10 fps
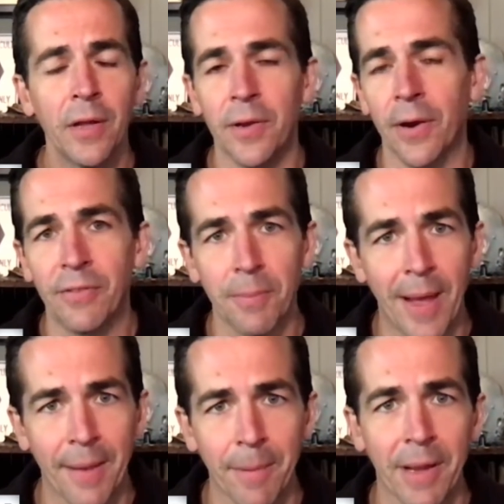You don't have
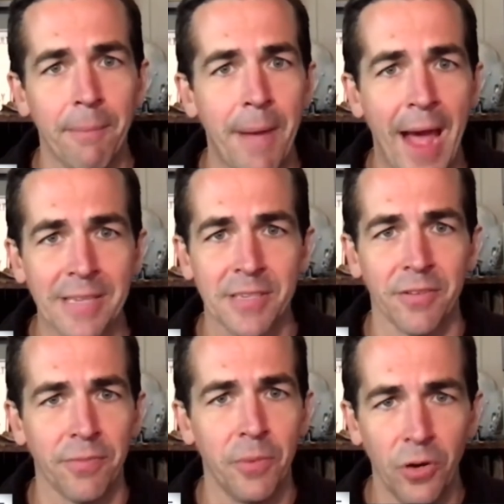to make a
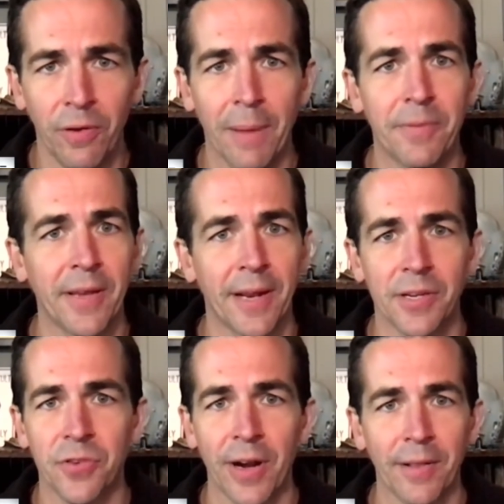massive move up to get
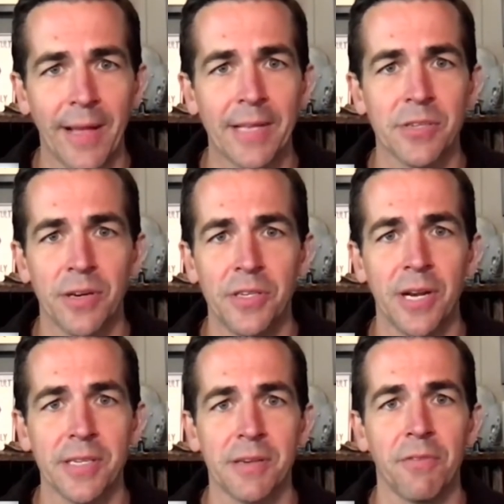a Trey Lance or a
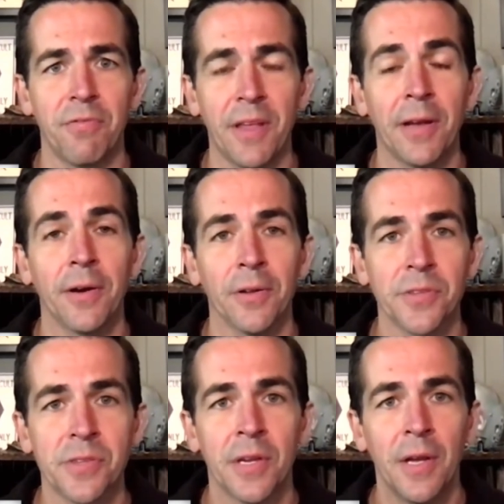Justin
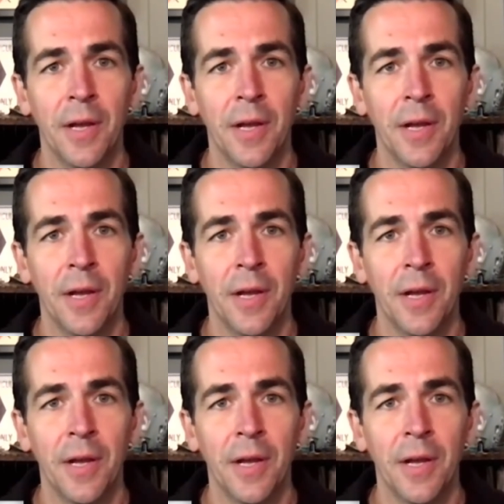Fields.